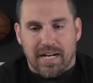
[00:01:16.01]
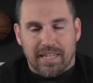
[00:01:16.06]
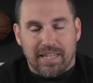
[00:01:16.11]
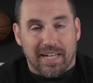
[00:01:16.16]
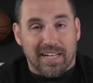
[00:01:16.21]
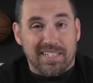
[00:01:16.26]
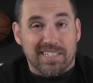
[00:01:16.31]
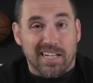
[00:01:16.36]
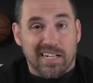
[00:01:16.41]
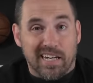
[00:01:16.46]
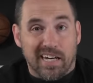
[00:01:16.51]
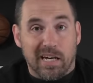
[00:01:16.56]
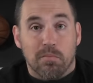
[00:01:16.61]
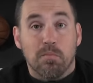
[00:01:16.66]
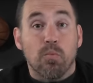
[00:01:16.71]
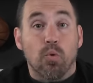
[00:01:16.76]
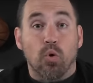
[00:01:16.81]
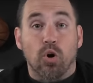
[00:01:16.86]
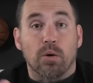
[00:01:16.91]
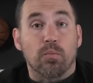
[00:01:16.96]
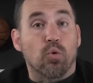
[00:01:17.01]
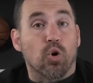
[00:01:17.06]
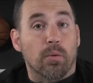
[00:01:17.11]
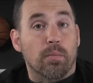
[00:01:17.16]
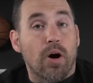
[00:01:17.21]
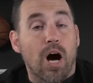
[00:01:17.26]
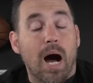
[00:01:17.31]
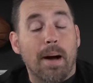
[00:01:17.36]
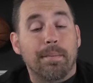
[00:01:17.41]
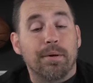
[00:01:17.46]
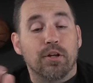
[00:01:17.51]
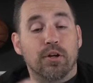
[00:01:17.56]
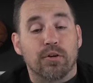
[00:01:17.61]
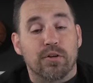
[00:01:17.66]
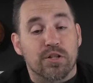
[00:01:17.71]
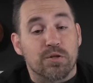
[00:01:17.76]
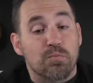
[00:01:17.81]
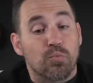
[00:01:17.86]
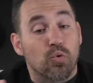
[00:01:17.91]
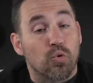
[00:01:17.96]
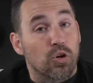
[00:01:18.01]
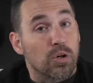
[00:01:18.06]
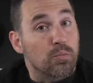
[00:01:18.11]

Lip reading: I think it's going to get more and more popular as more